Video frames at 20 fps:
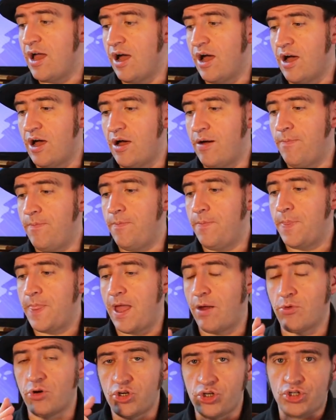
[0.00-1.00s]

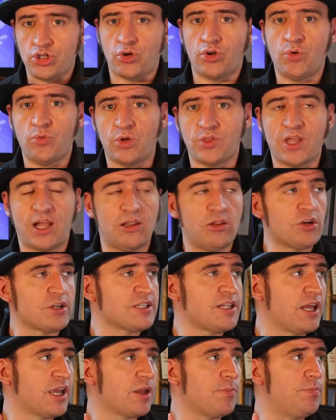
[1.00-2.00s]
I'm going to show you what that
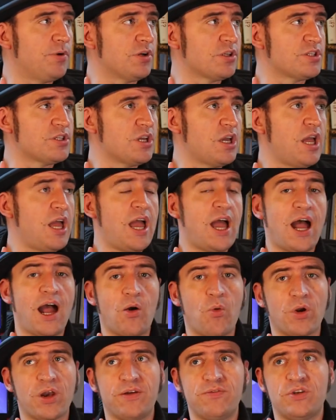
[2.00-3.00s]
looks like, but
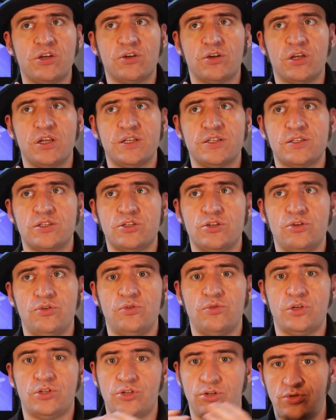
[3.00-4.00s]
what I've done is
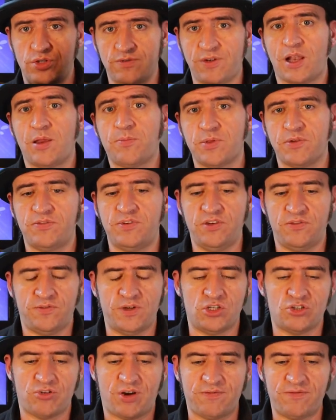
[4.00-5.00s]
to develop the
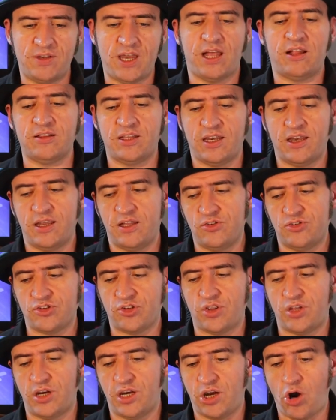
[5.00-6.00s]
feature, I've nailed it in
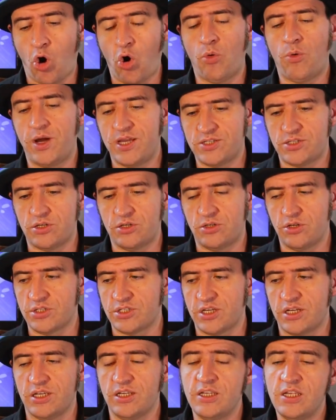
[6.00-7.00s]
so that it always
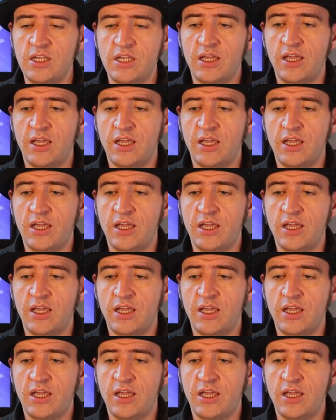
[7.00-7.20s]
does it.